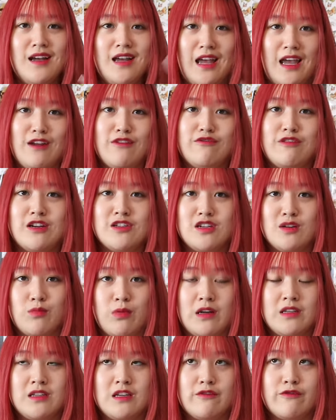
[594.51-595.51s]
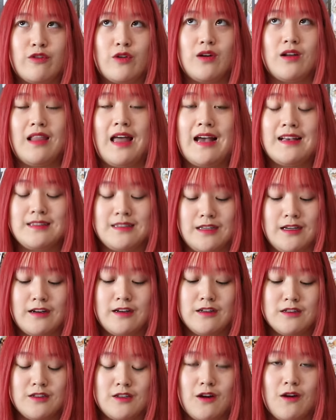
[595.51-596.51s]
a friendship bracelet for last
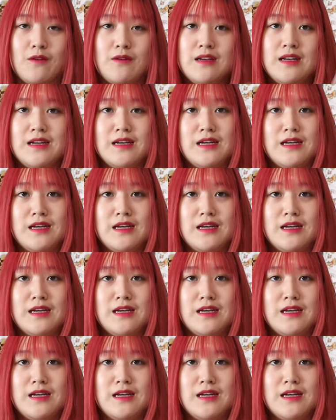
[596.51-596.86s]
year. So